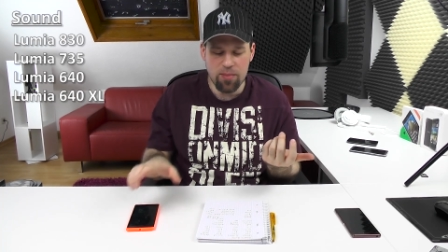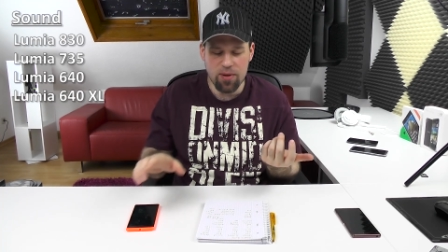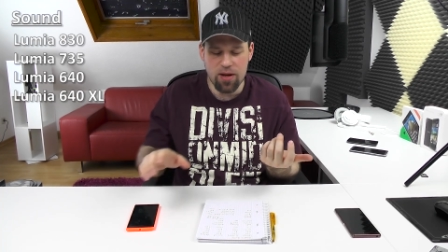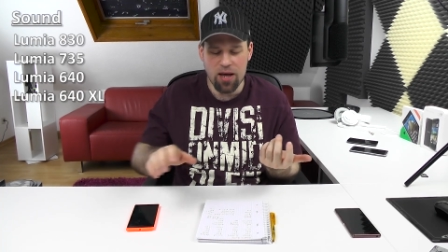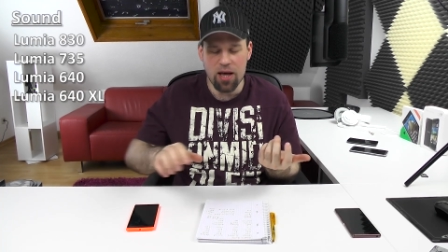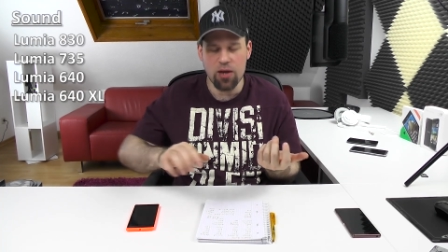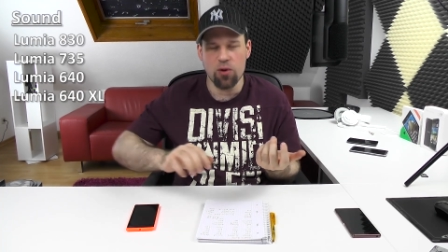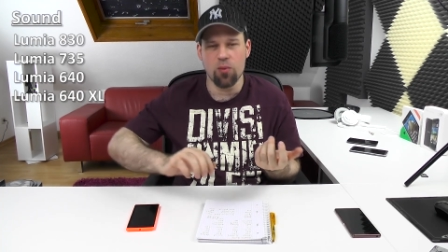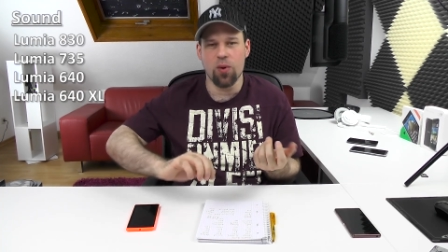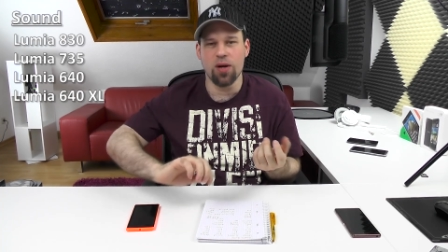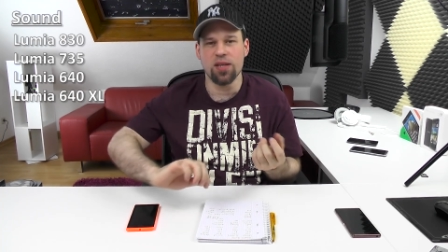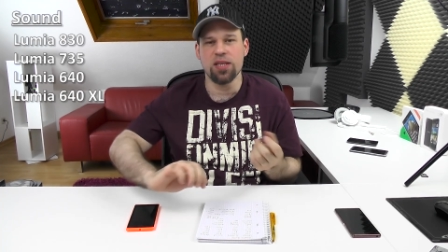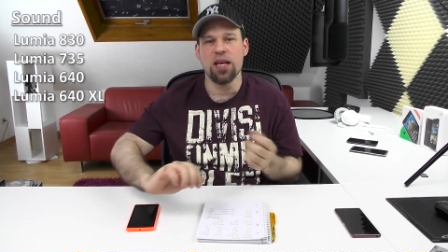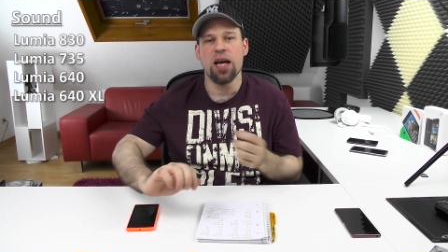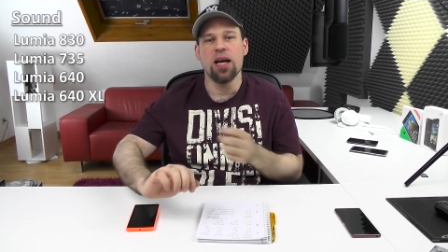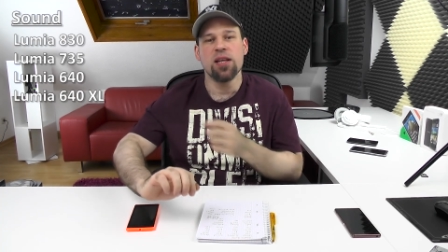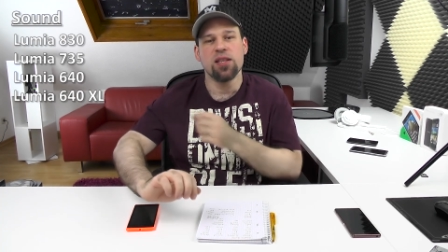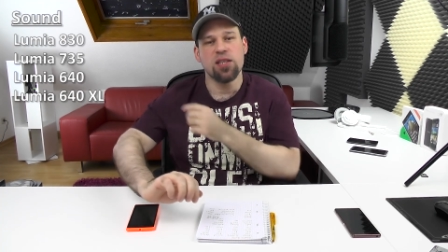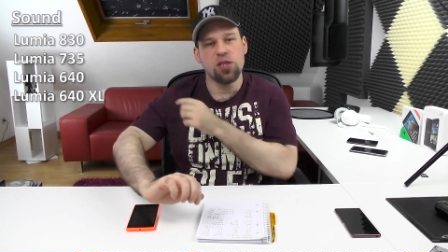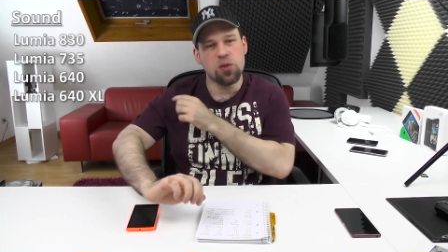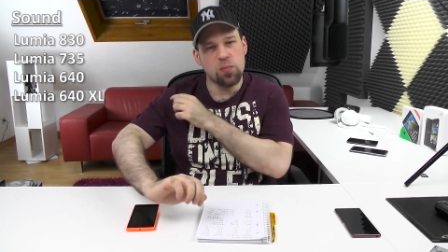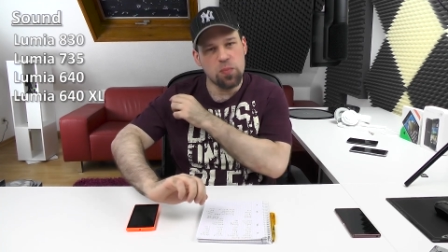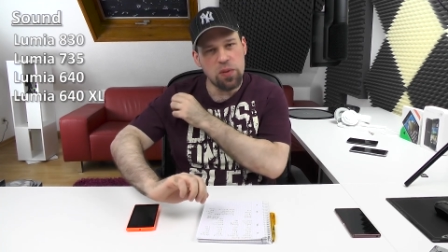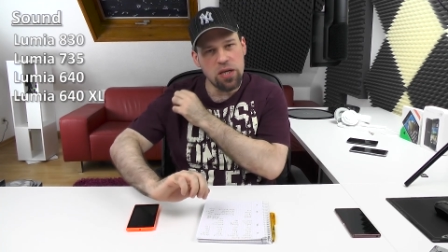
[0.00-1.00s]
But otherwise
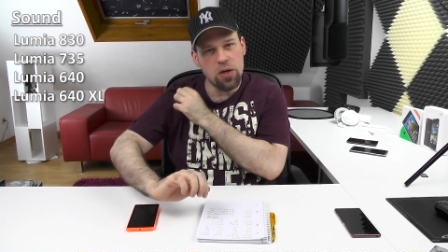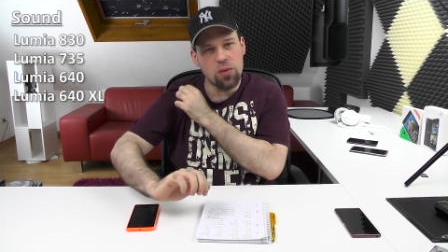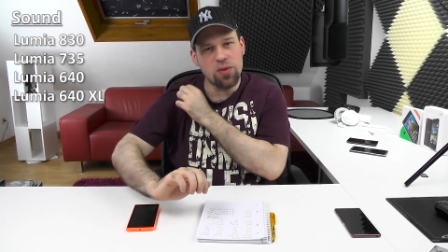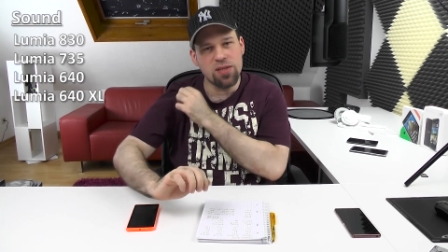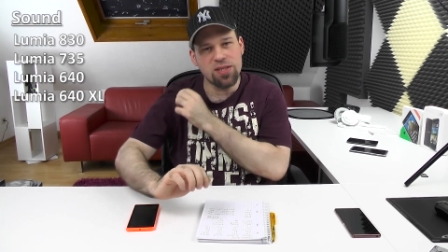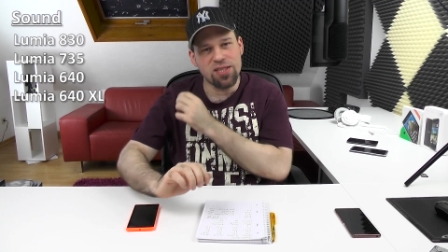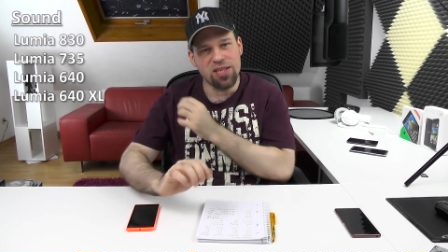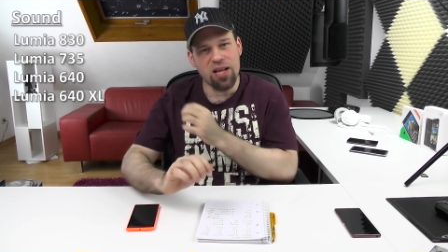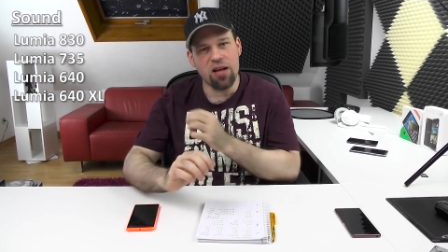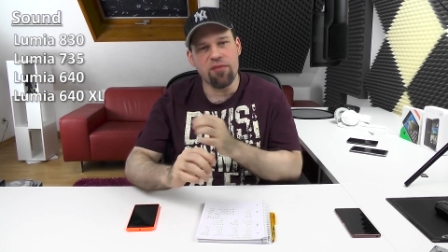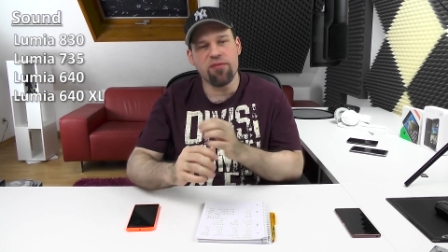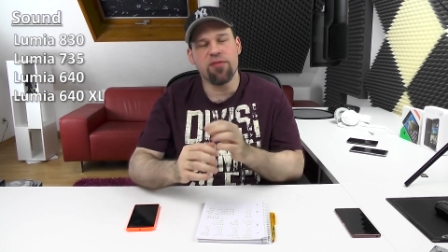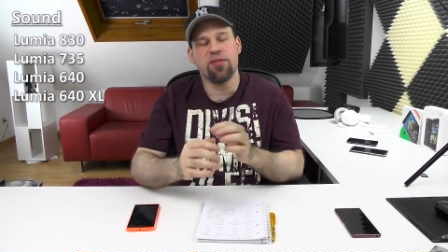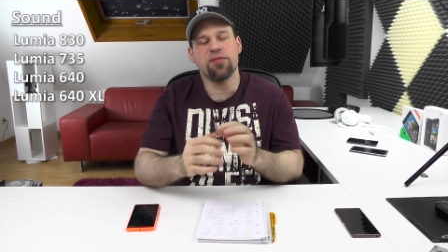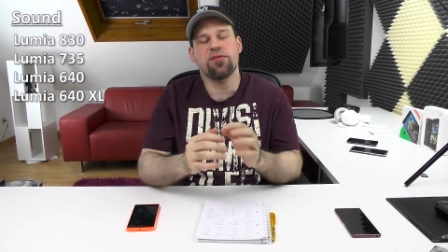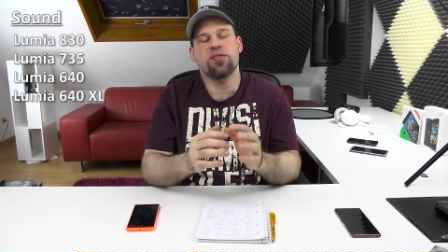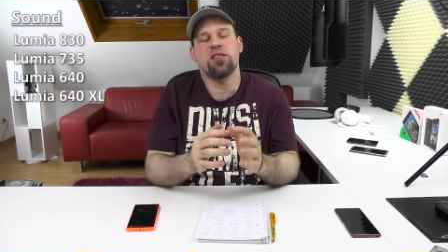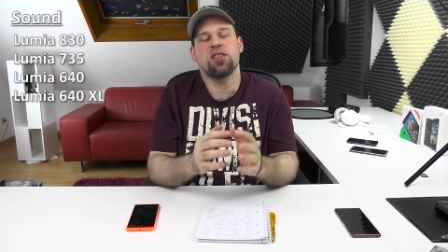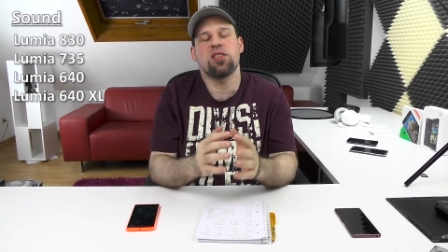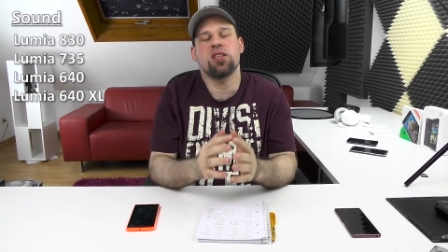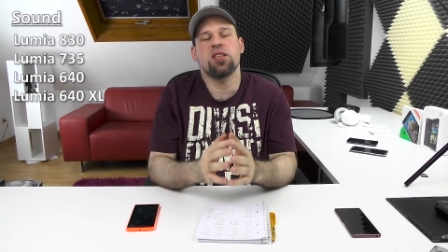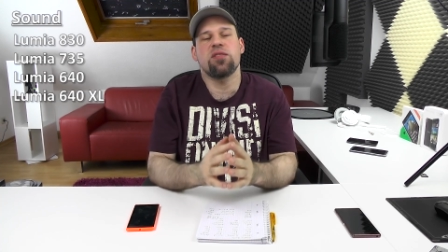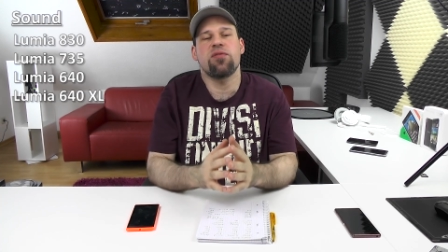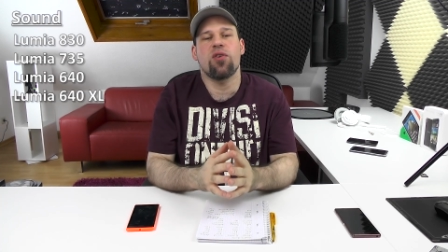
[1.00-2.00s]
the speaker itself of the
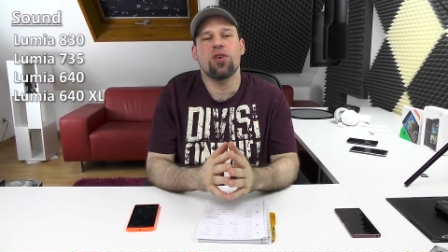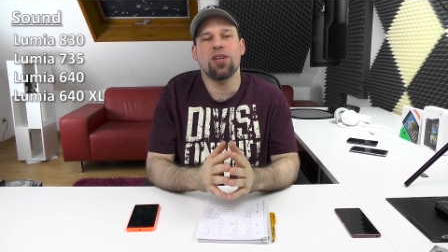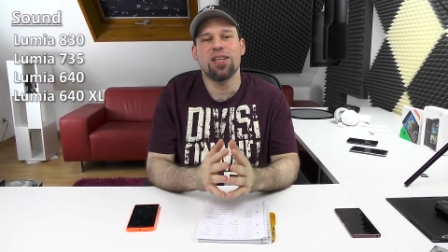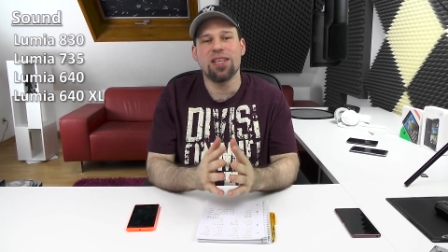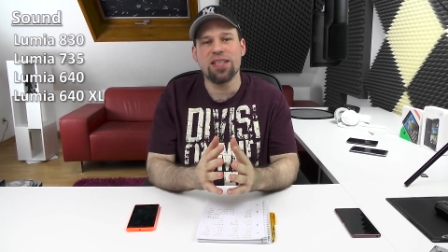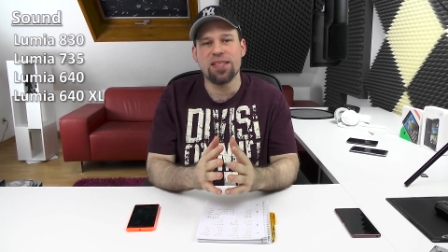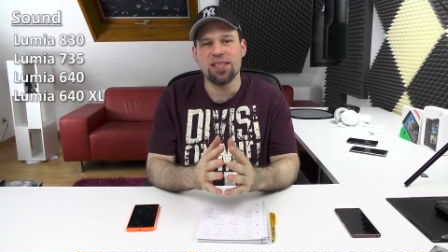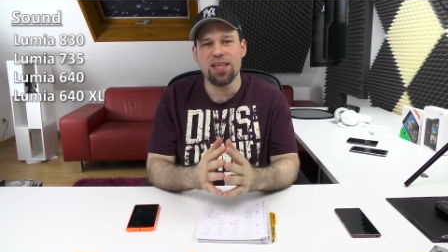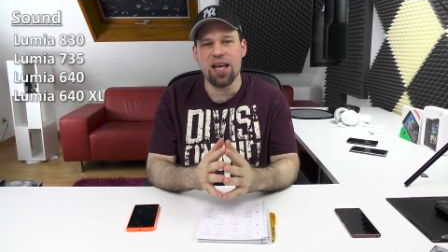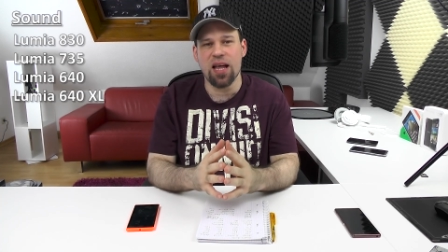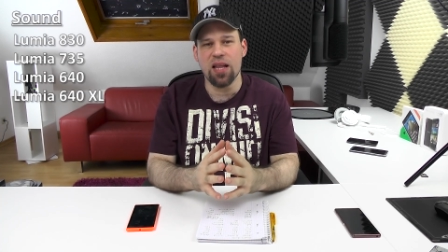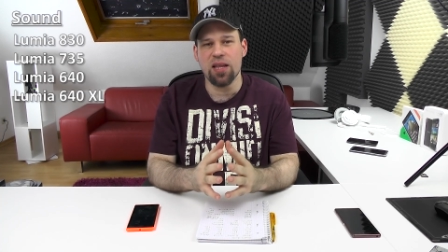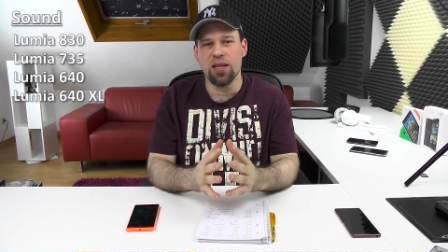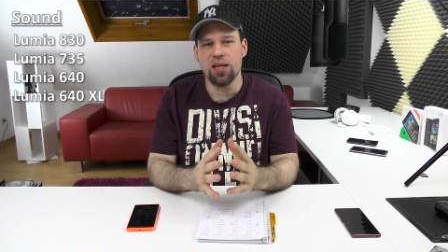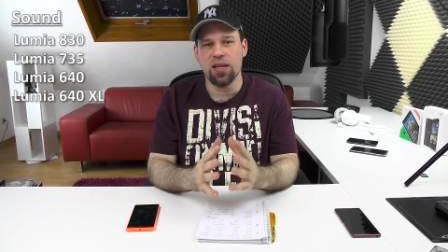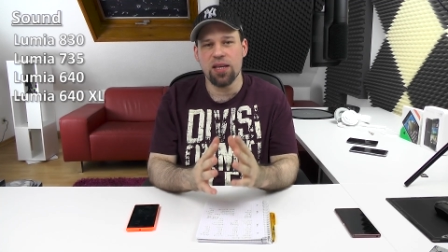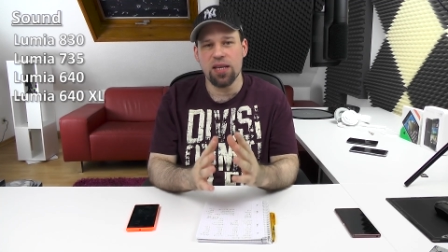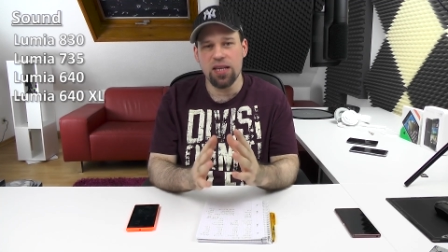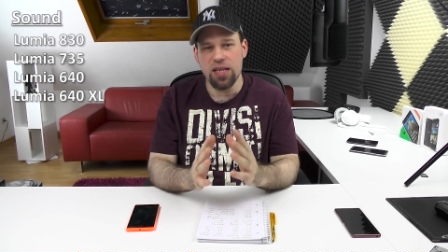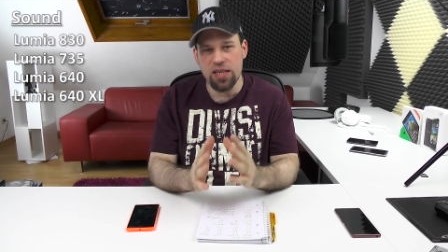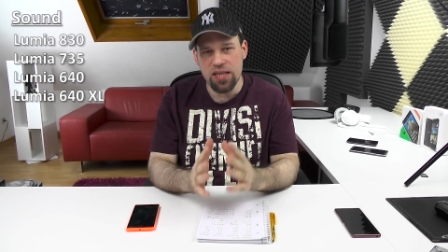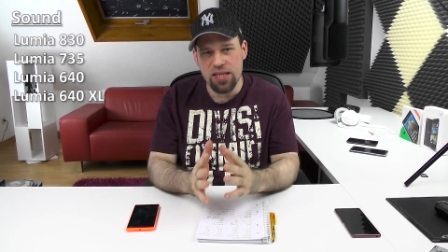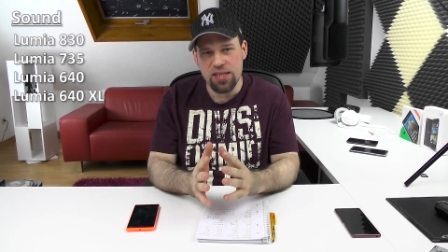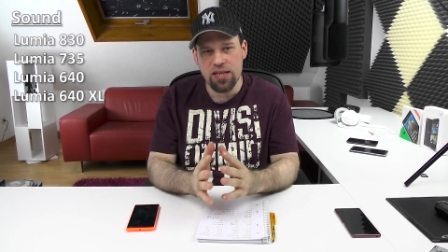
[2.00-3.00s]
640 XL
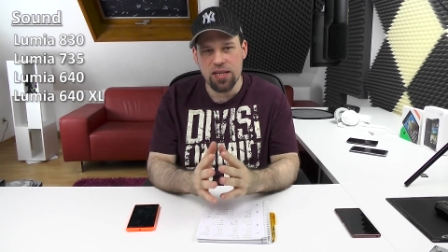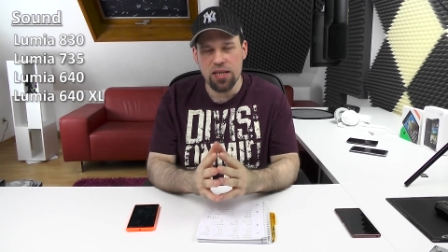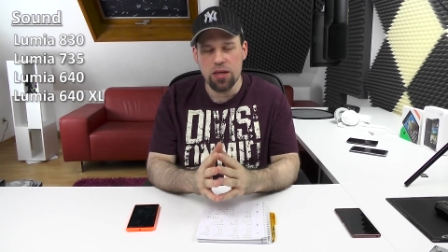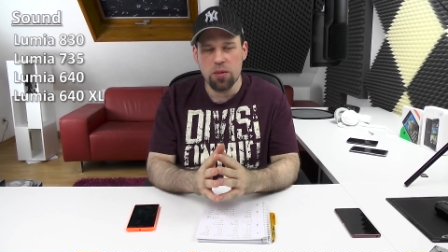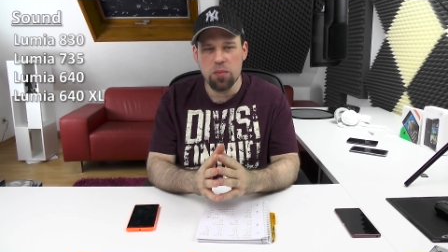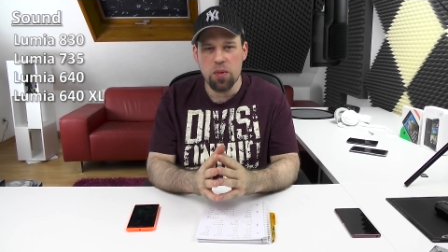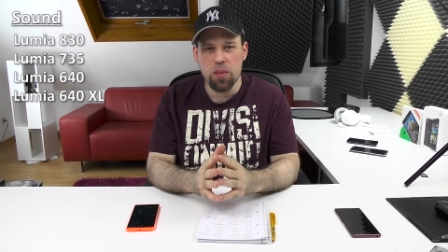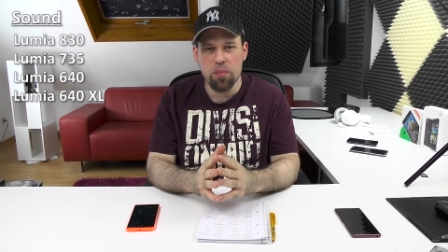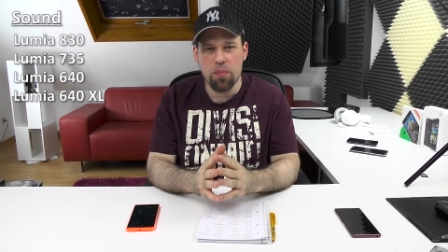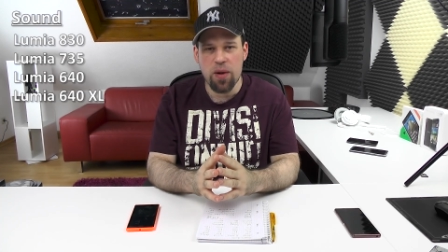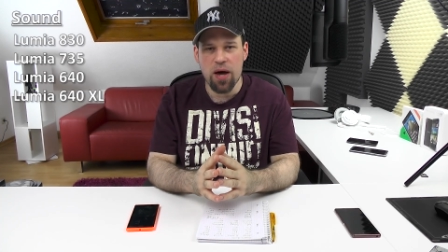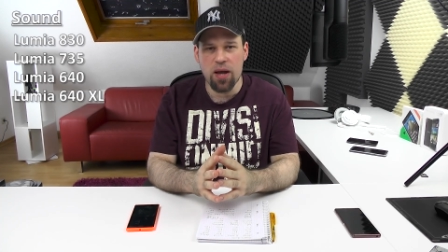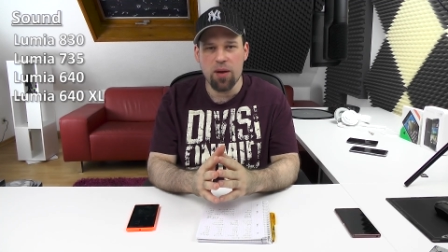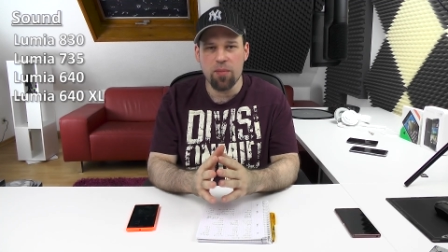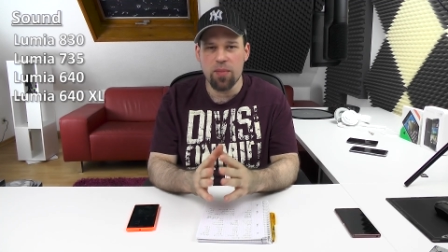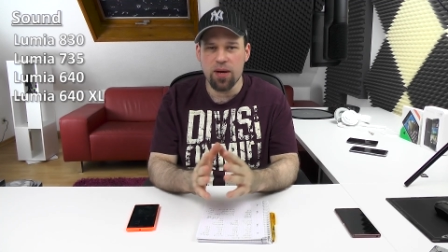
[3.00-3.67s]
is a little bit better,